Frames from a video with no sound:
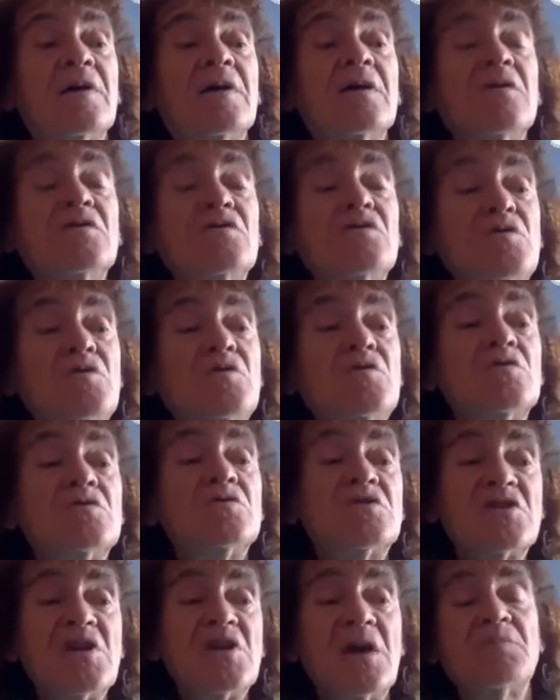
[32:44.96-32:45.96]
New
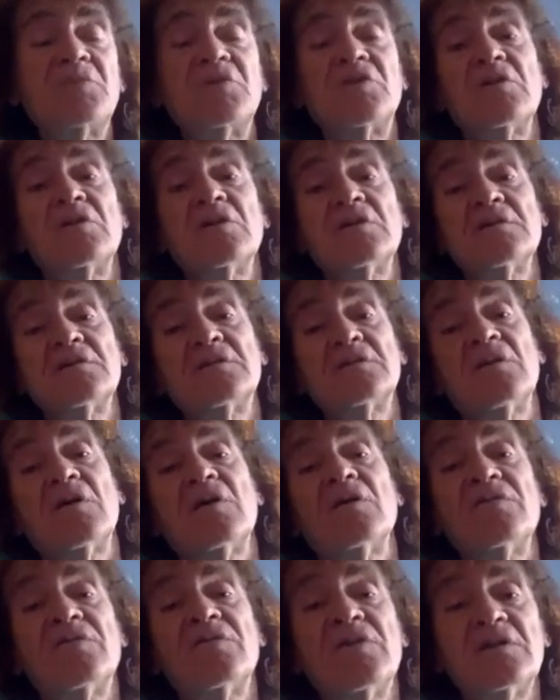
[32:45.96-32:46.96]
chapters
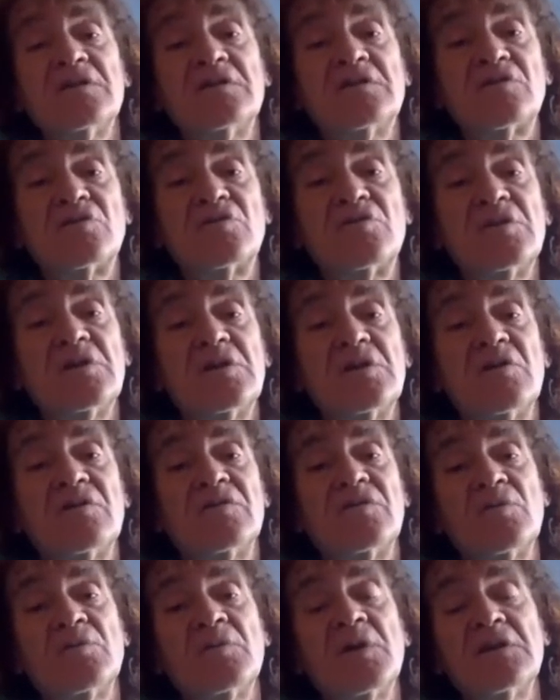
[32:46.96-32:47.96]
of the history
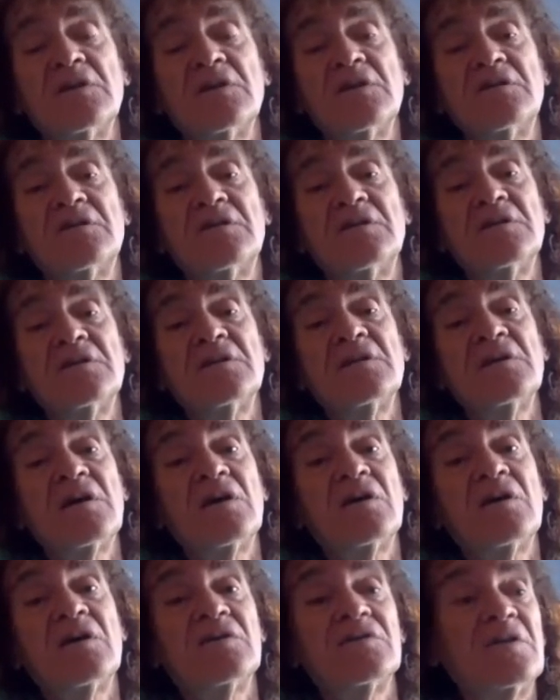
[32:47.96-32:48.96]
of humanity
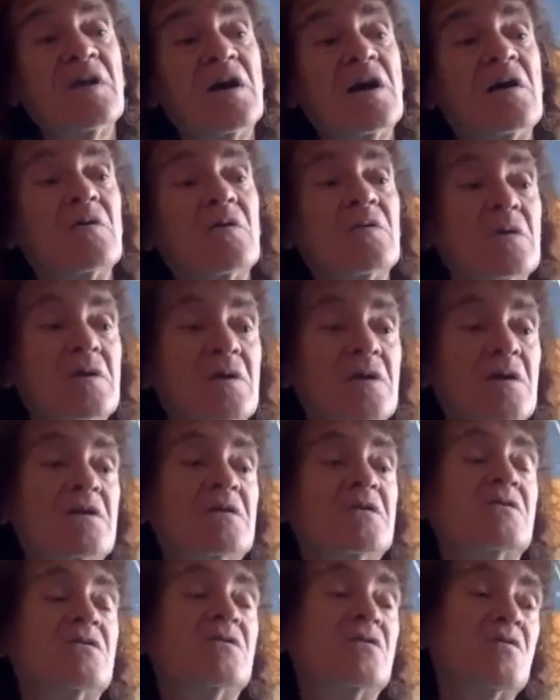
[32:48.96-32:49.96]
are now
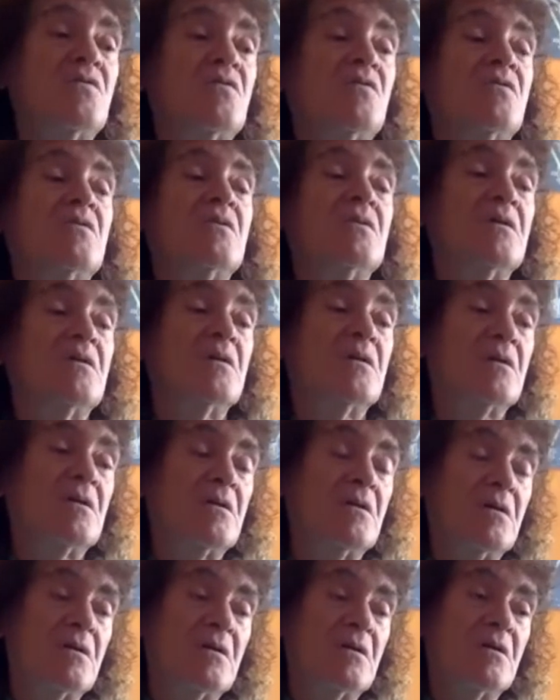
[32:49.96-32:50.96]
into
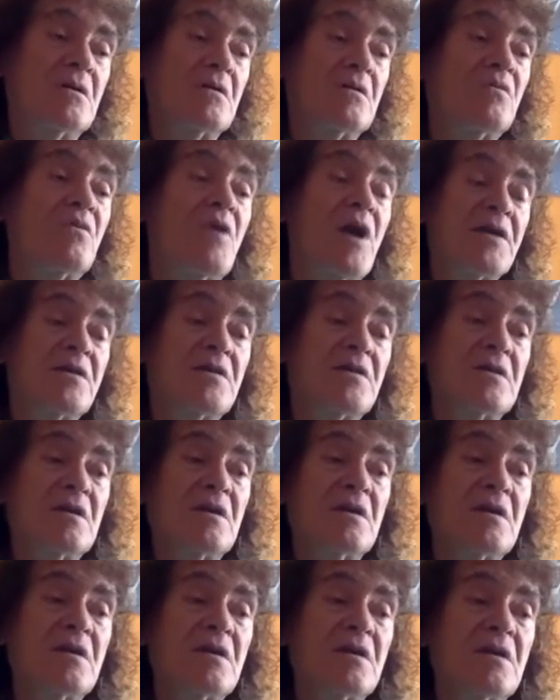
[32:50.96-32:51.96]

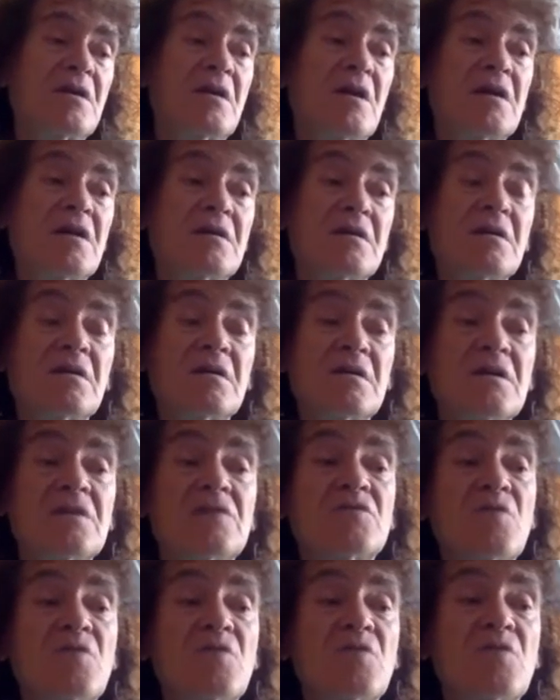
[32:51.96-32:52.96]
writing, and each
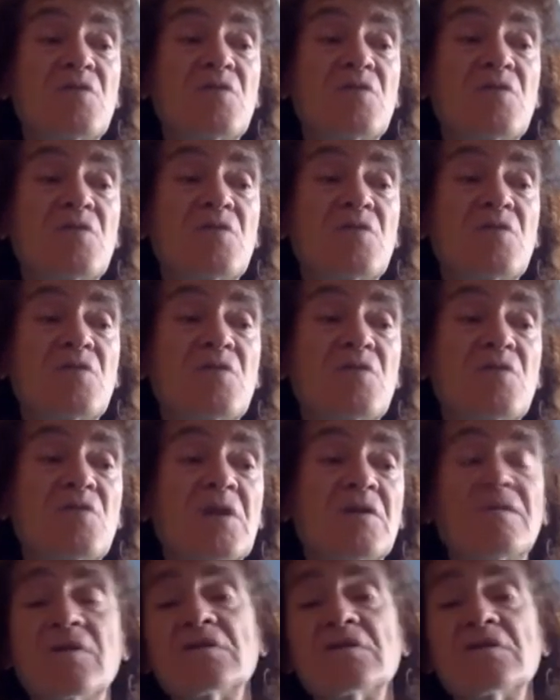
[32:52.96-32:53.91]
one of us is a